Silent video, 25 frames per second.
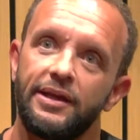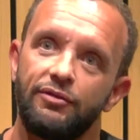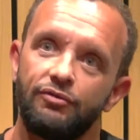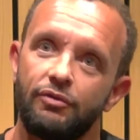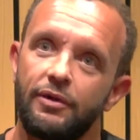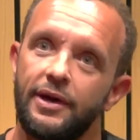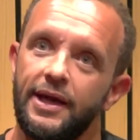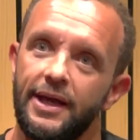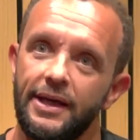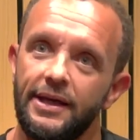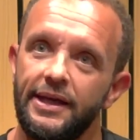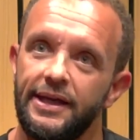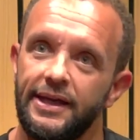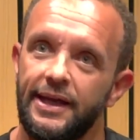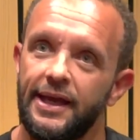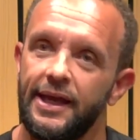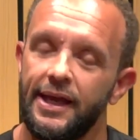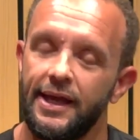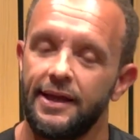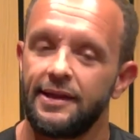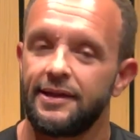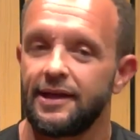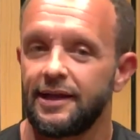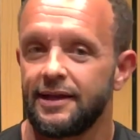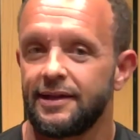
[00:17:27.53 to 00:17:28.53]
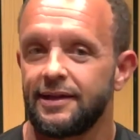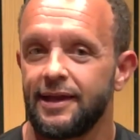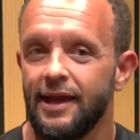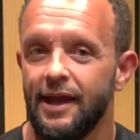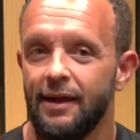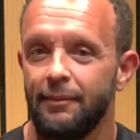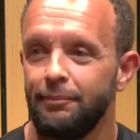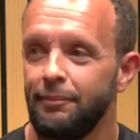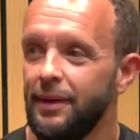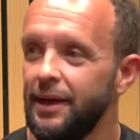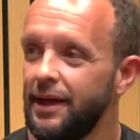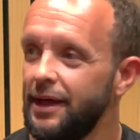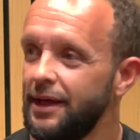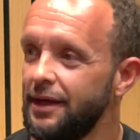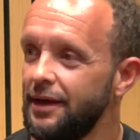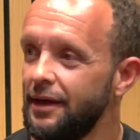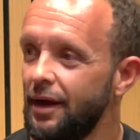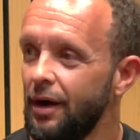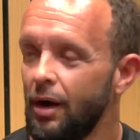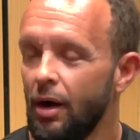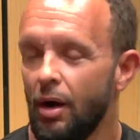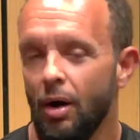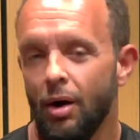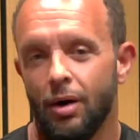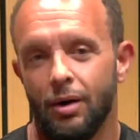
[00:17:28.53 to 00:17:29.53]
really cares except me,
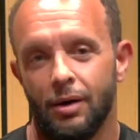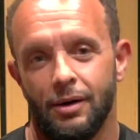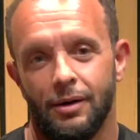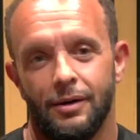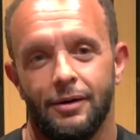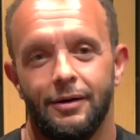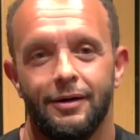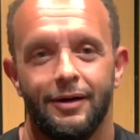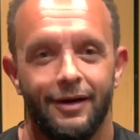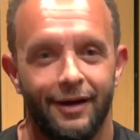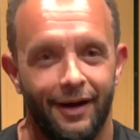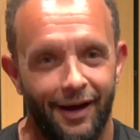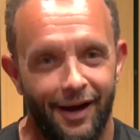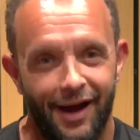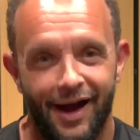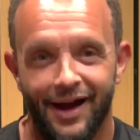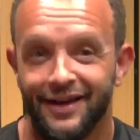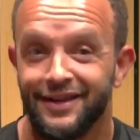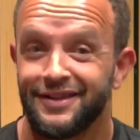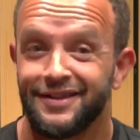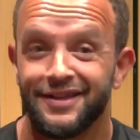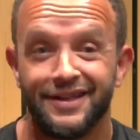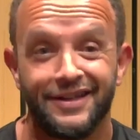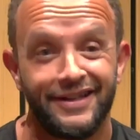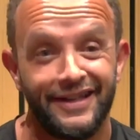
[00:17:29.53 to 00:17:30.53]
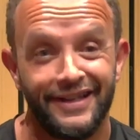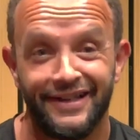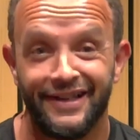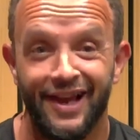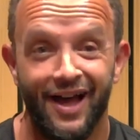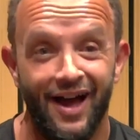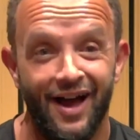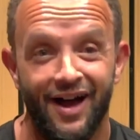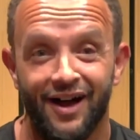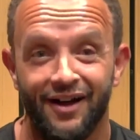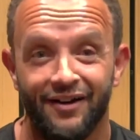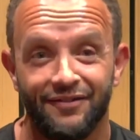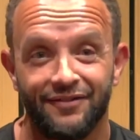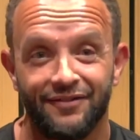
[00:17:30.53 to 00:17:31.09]
I suddenly laughed.